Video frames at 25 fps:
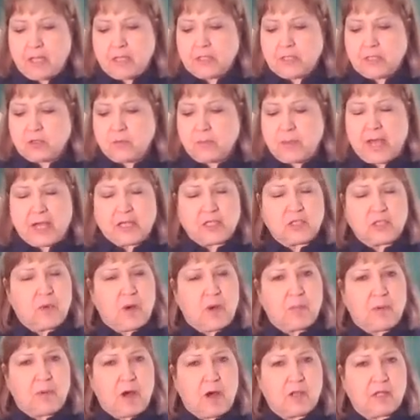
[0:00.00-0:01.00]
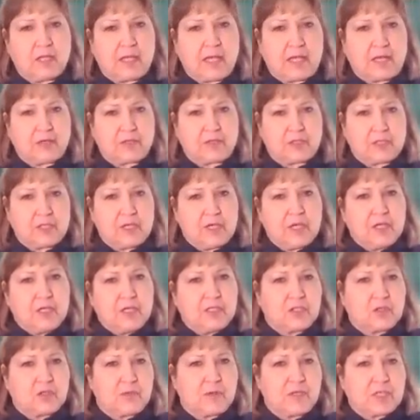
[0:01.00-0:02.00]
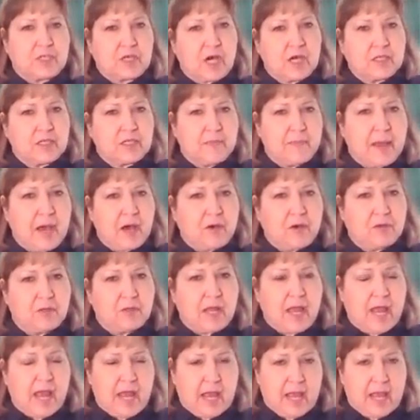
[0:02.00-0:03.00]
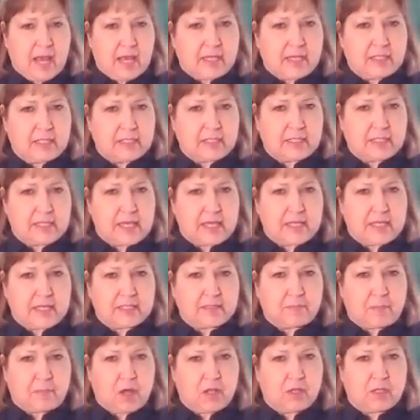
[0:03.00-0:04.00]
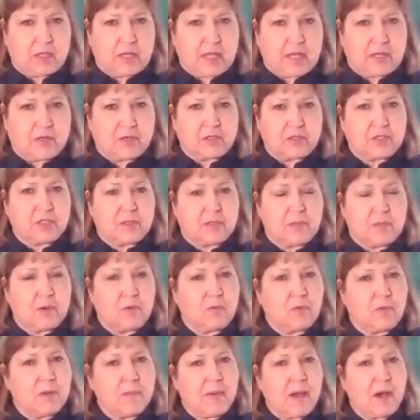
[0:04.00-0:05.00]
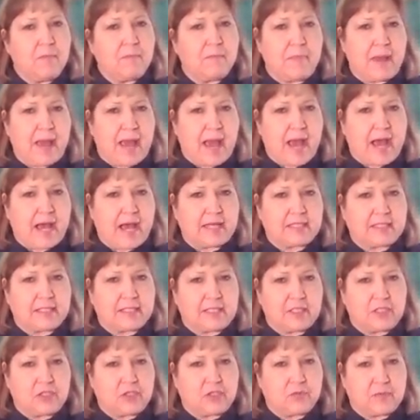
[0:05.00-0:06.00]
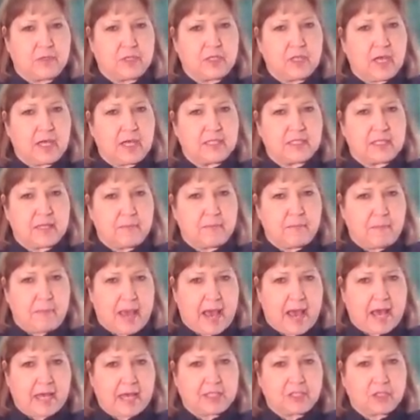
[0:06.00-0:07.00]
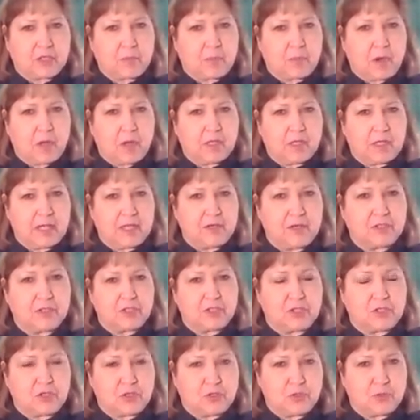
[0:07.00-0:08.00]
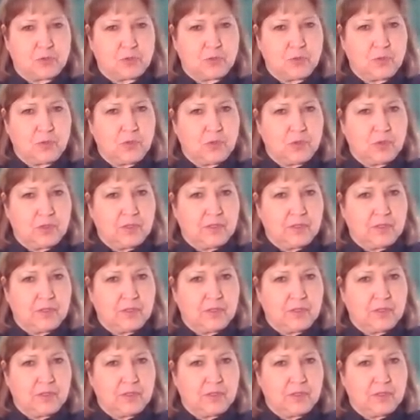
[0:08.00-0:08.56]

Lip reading: So back to our pollinators. So we talked about ants as pollinators, but what about bats? Did you realize that bats are pollinators too?